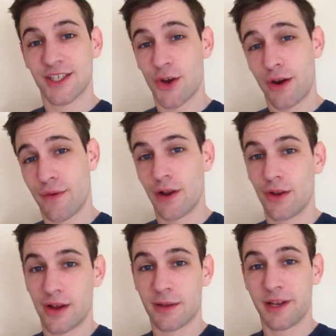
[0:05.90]
Sorry if I look
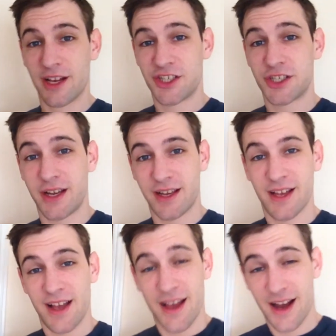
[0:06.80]
like a bit like shit.
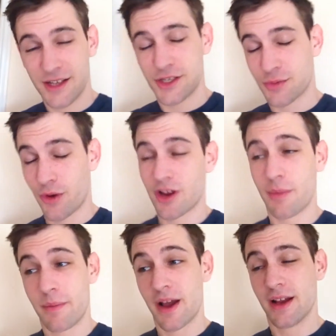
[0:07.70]
I just woke up
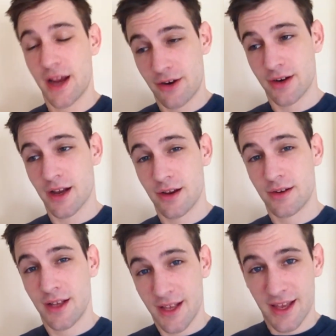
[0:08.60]
about an hour ago
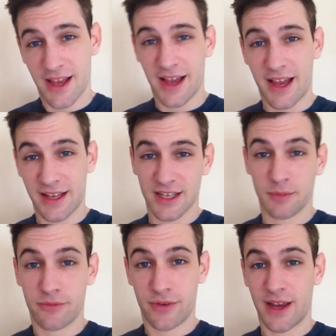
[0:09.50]
and
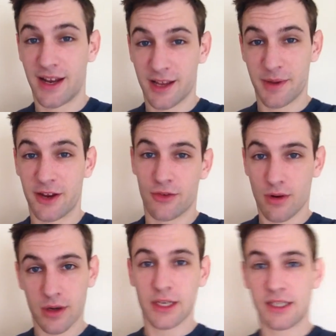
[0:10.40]
I'm feeling a bit
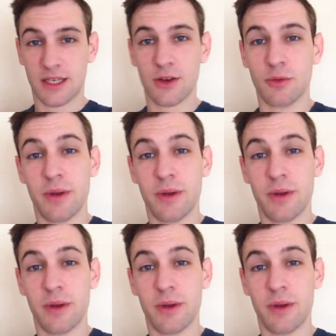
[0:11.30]
groggy still.